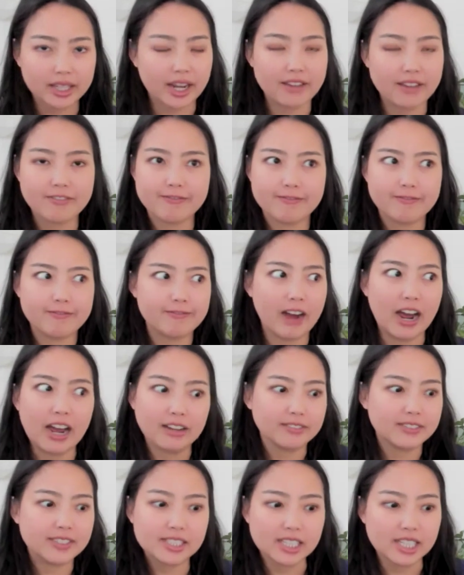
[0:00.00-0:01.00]
I
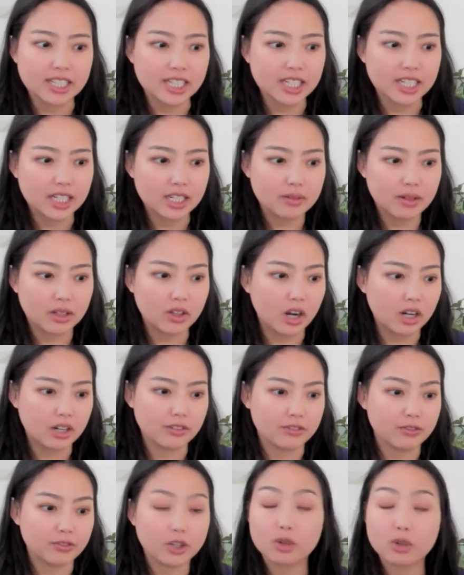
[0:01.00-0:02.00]
have seen a lot
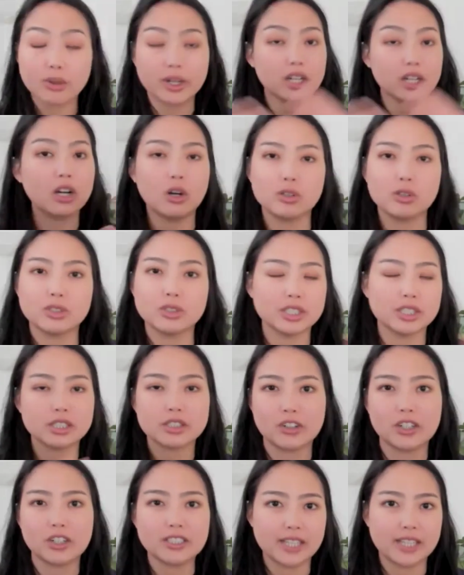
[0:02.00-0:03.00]
of career coaches,
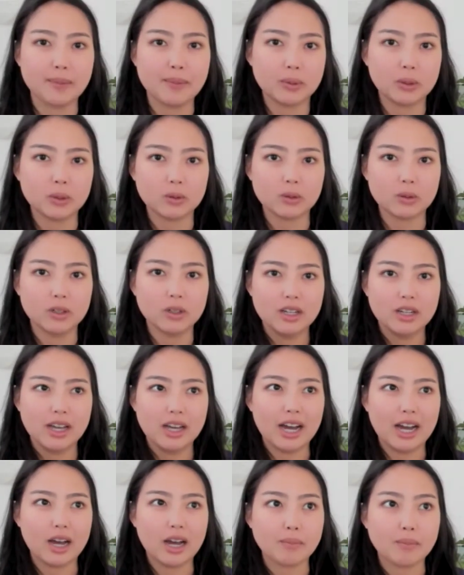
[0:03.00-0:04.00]
for example,
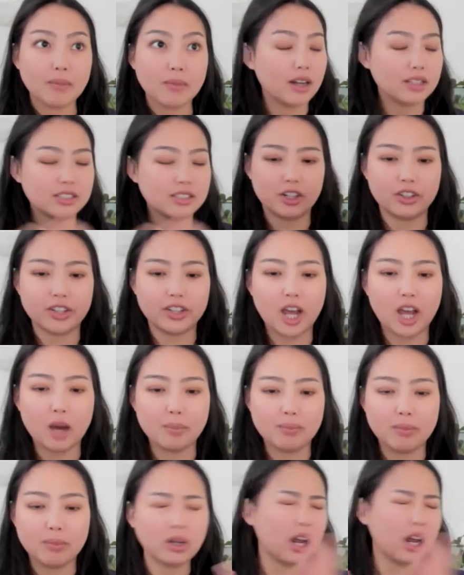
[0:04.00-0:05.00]
not necessarily help
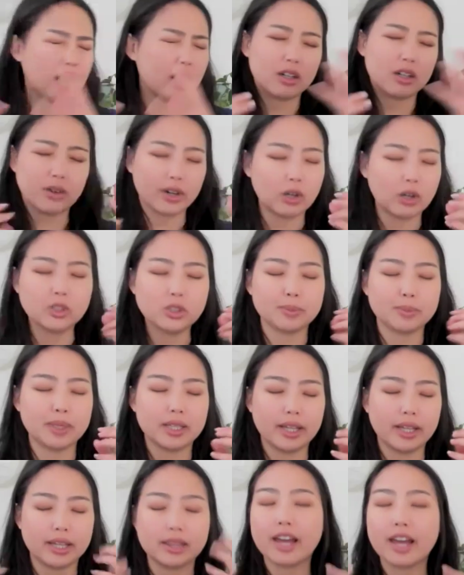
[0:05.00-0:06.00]
or not career coaches, but
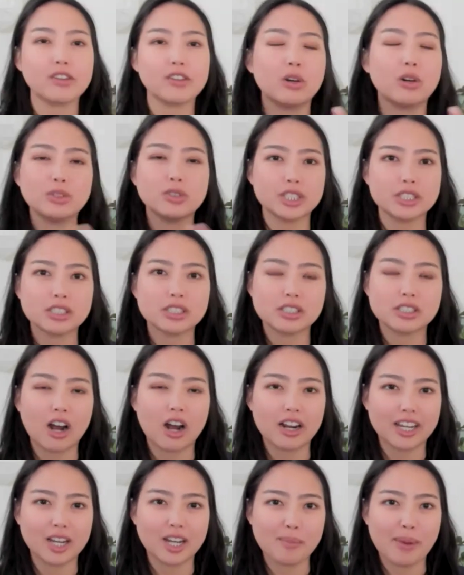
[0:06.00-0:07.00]
like life coaches
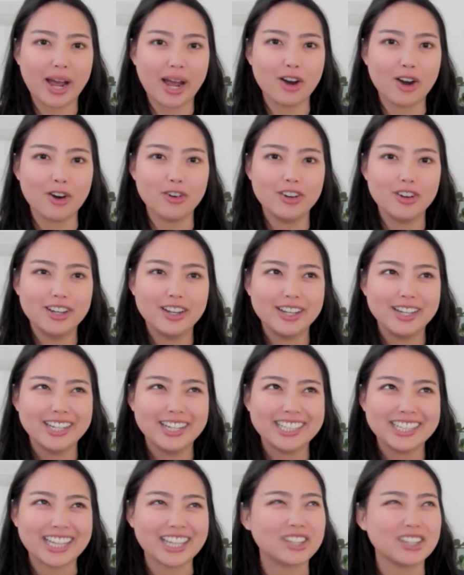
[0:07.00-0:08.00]
talking about
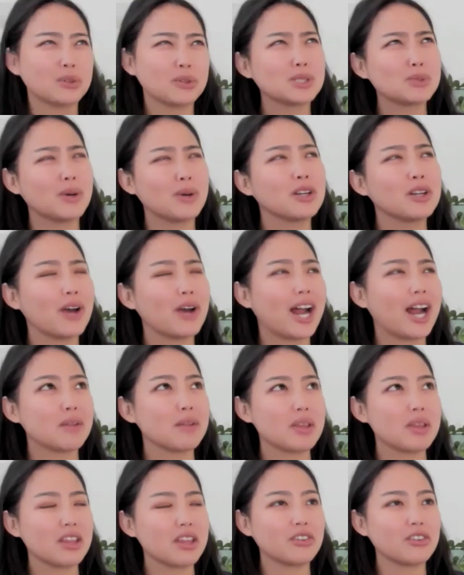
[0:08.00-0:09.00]
like there was one who added
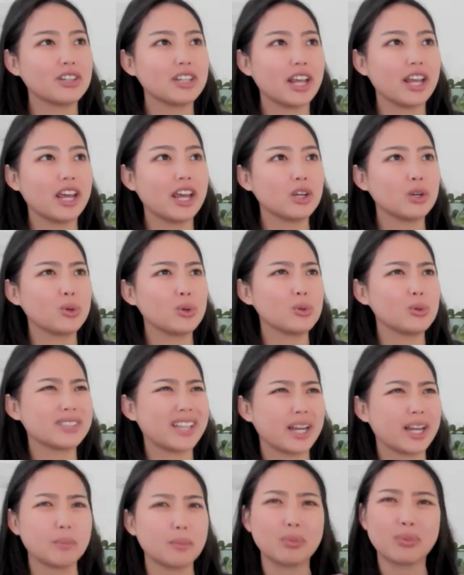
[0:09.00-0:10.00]
me the other day who is
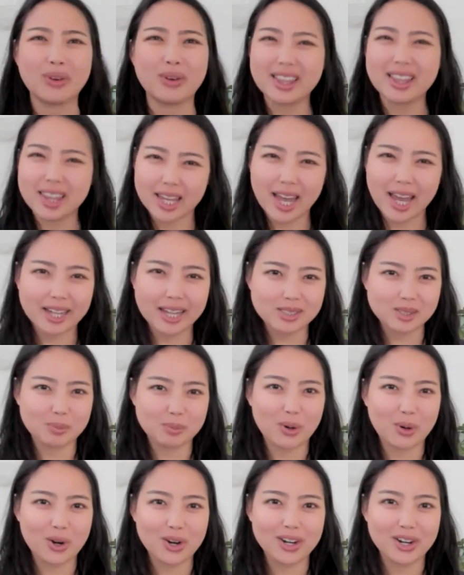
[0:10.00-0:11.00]
like a breathing
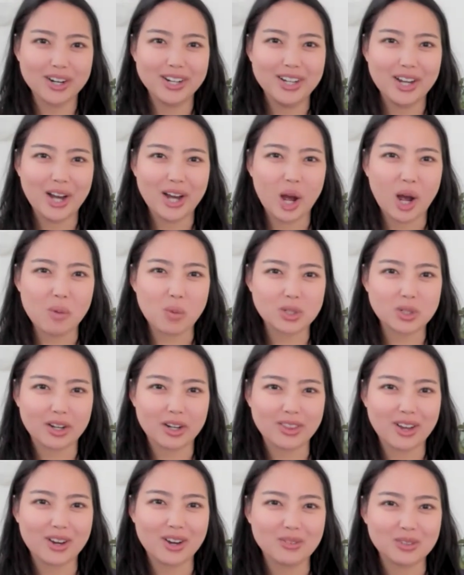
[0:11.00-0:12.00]
expert, which I
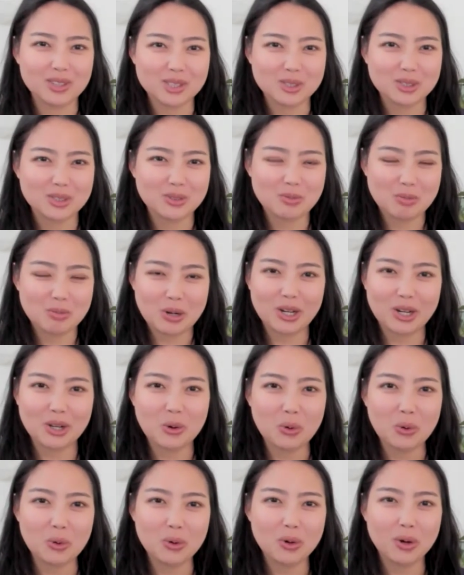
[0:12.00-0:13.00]
thought was pretty
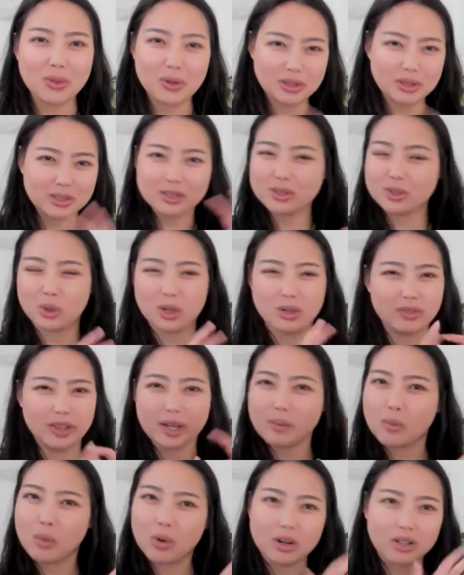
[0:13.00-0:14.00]
cool. And there's just sort of
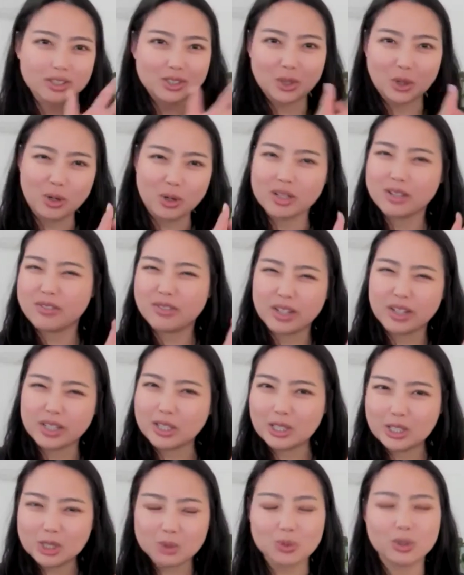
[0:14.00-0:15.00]
like more alternative,
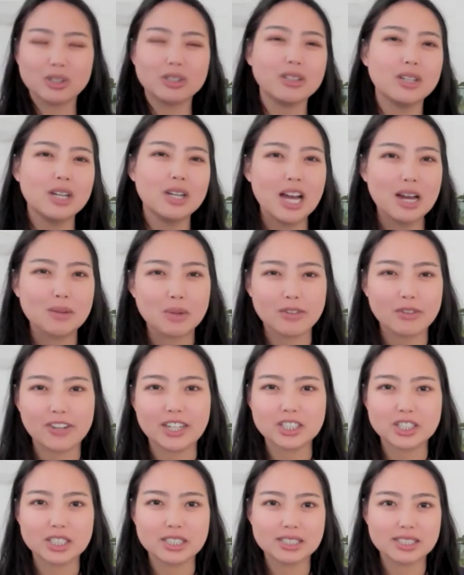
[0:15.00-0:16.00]
unusual
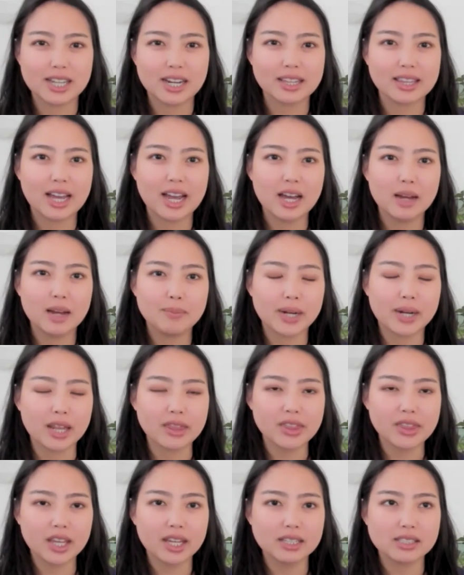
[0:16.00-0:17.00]
professions like that. But I
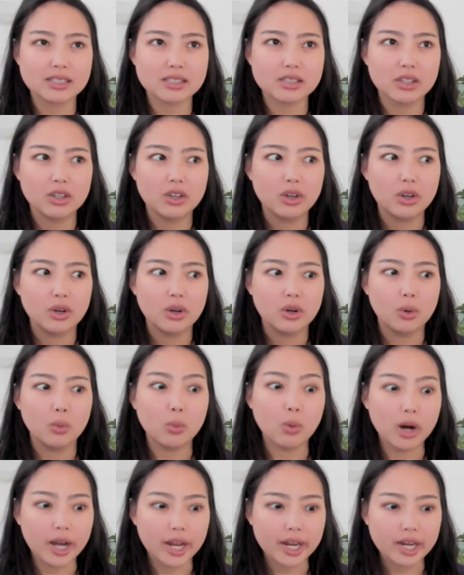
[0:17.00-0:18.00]
think it's
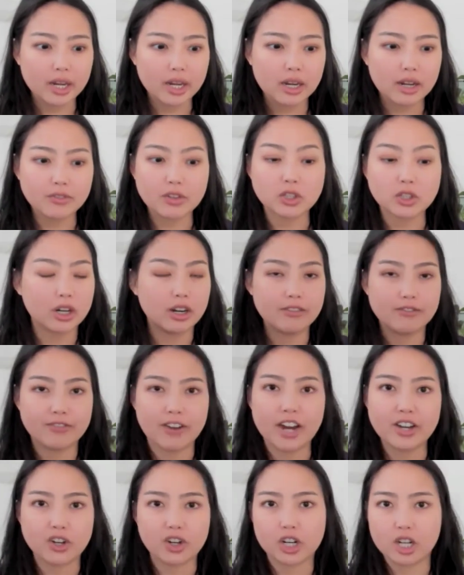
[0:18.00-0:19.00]
one, if you're trying to
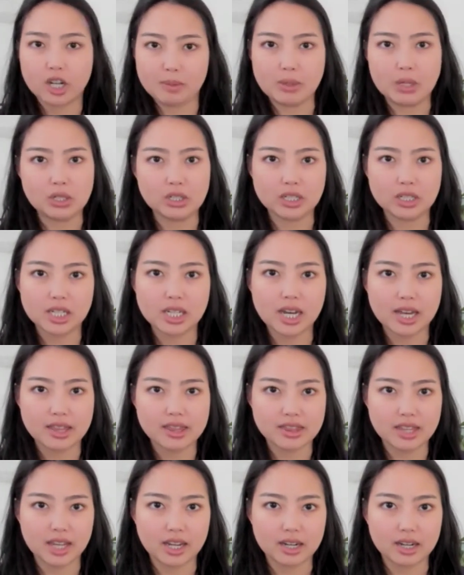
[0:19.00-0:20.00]
find your community, I
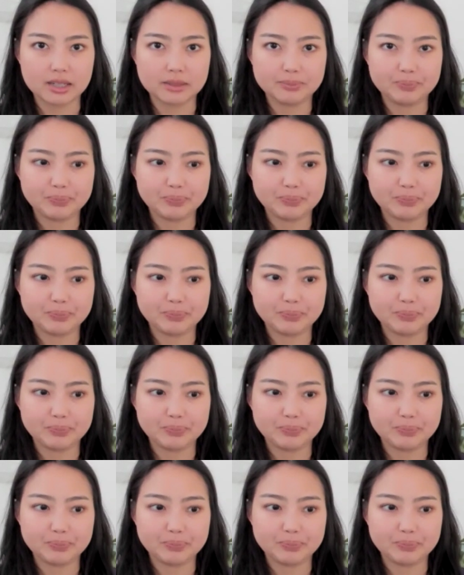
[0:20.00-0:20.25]
think